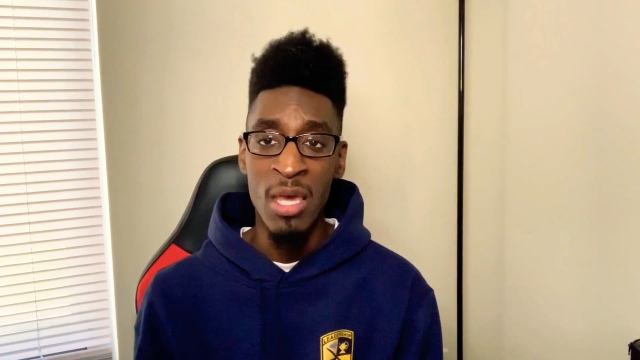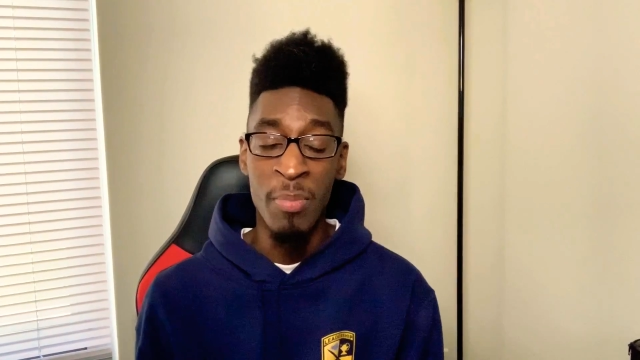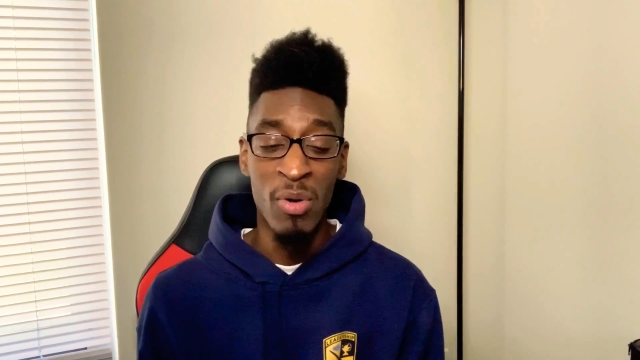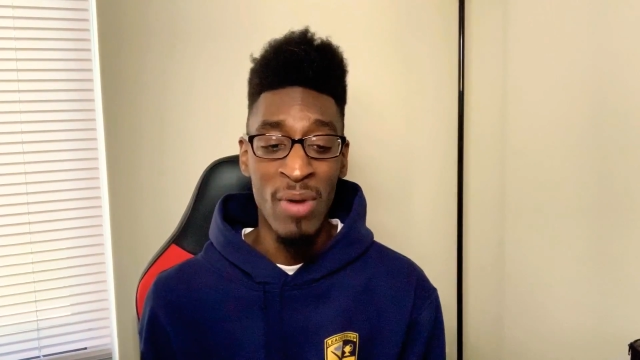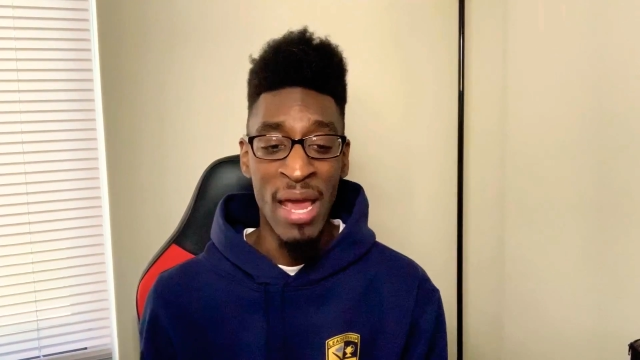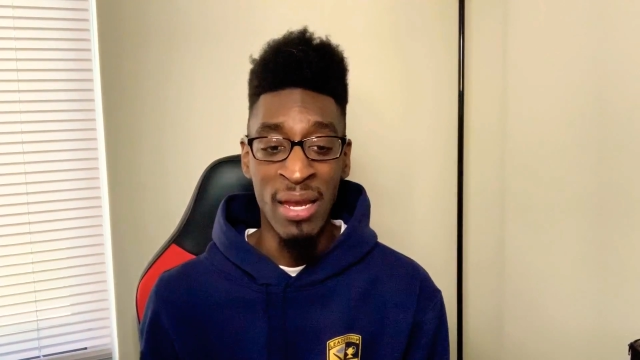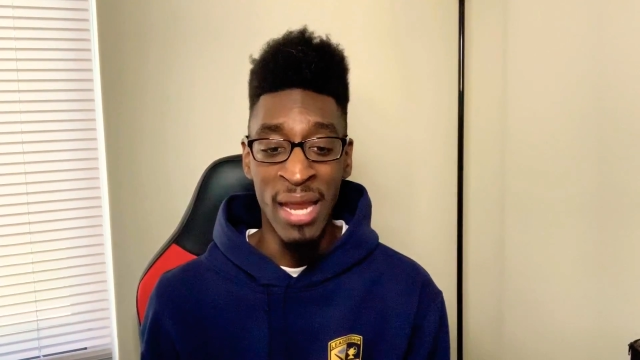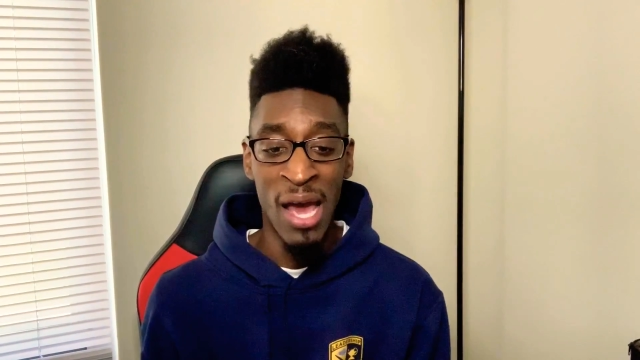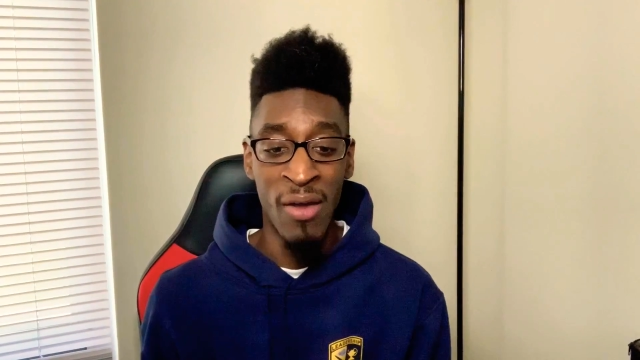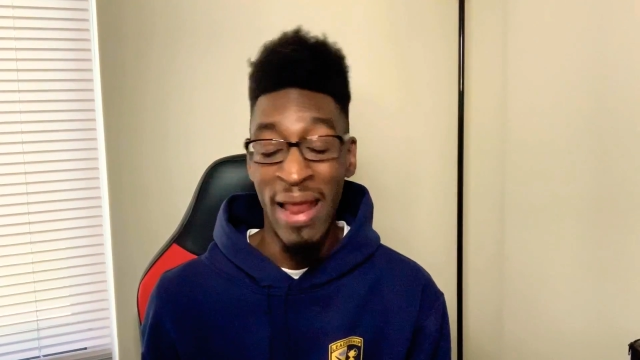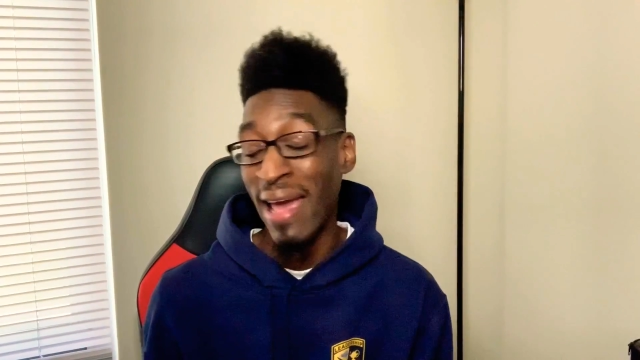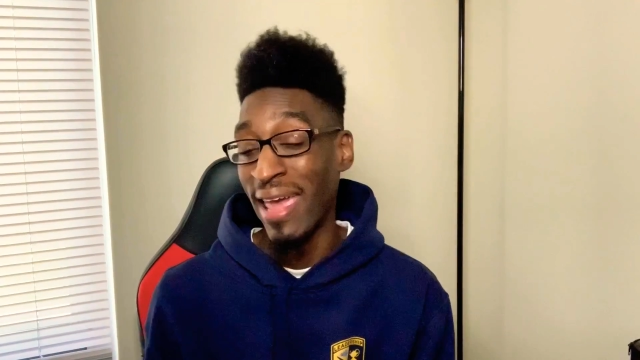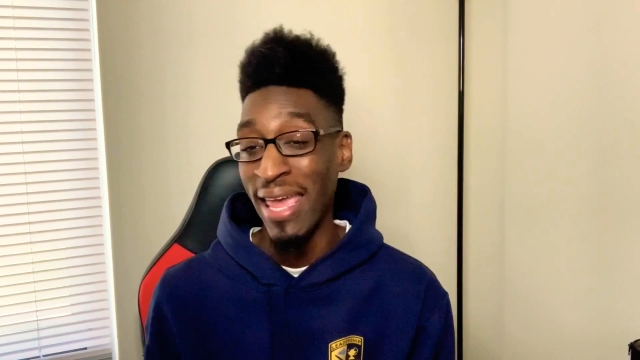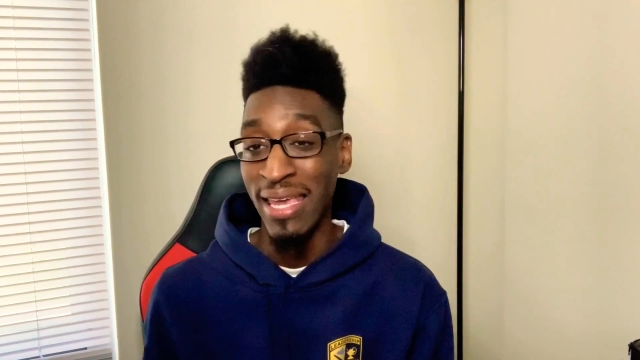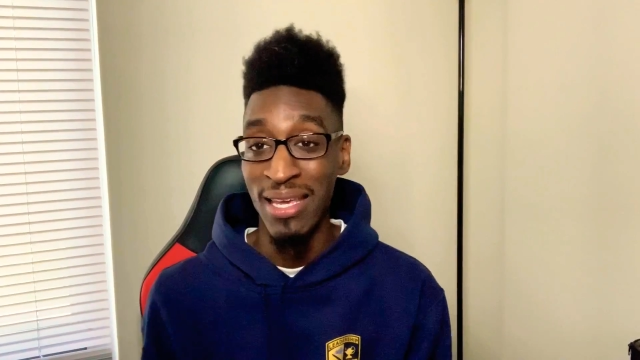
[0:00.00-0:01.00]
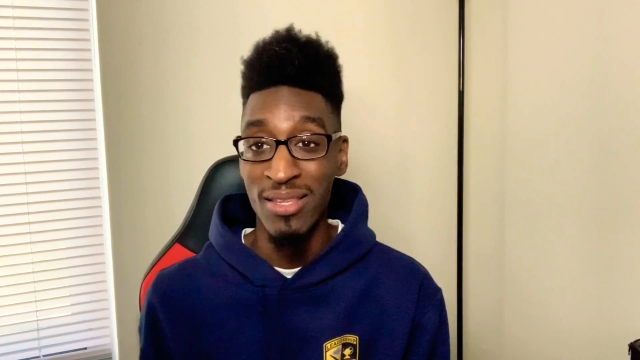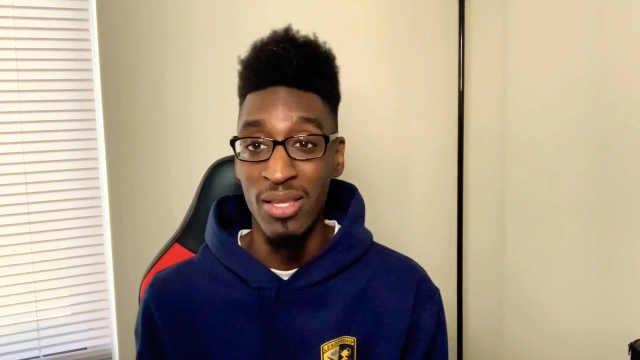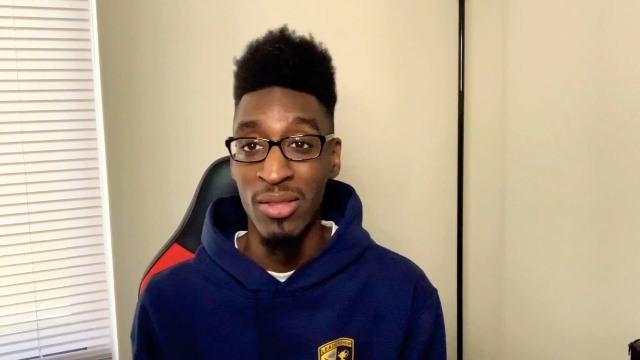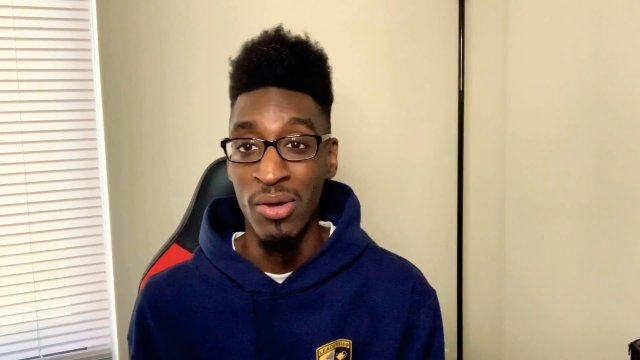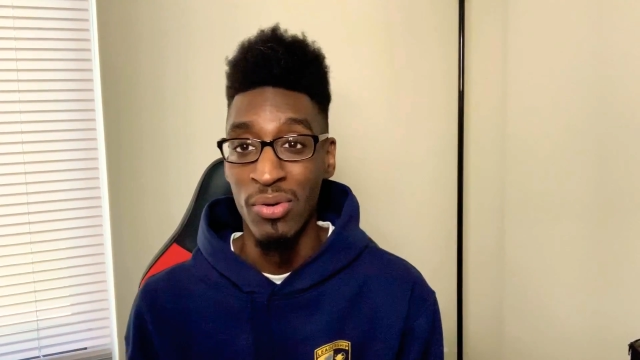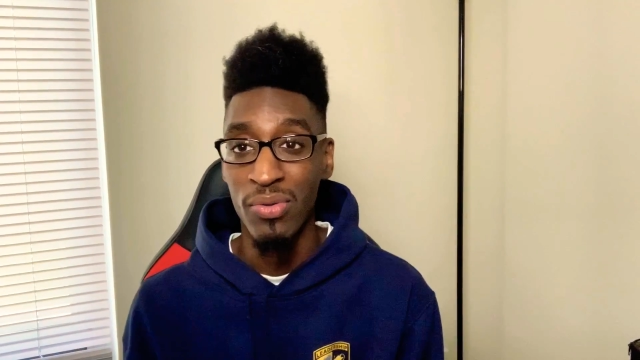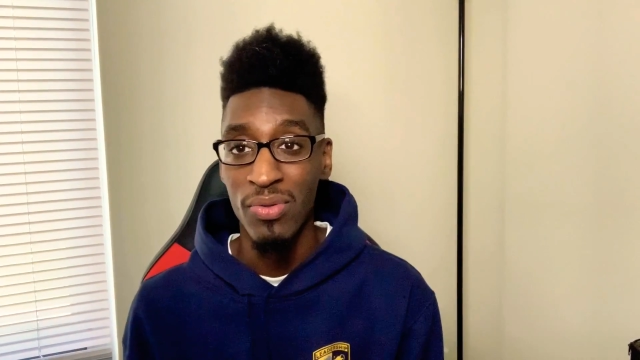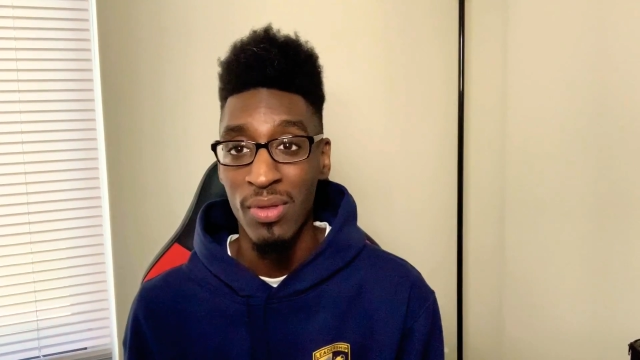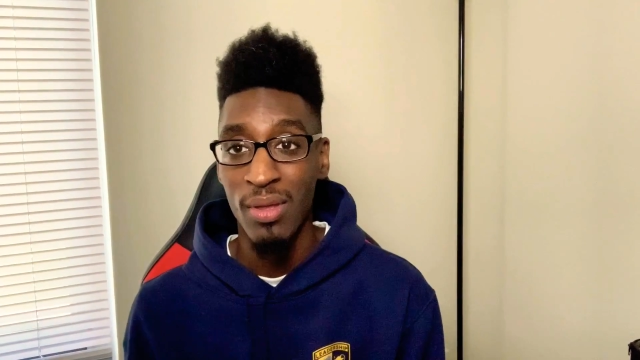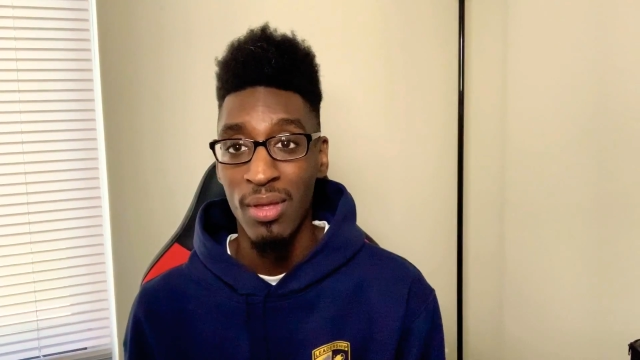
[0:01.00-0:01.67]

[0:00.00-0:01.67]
But right now, I can get to those.